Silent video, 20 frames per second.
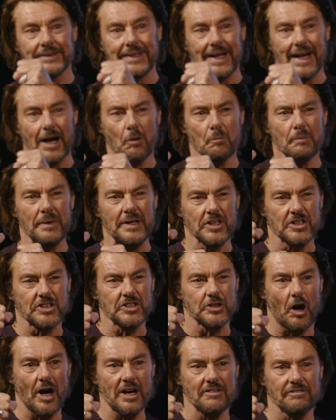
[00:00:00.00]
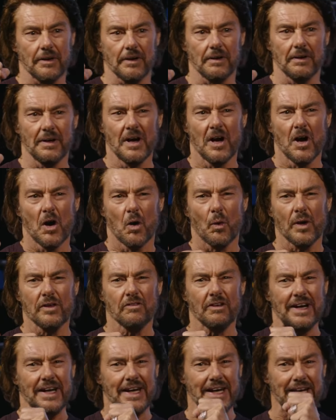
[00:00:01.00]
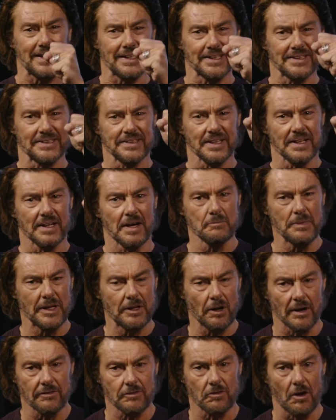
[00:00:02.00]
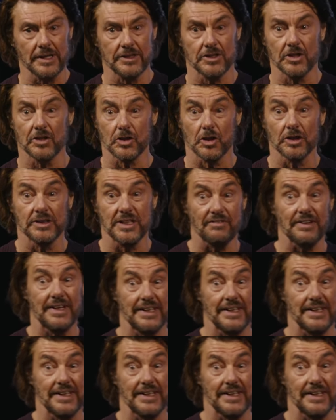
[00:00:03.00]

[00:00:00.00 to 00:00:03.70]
to help me decipher whether it is a midlife crisis, because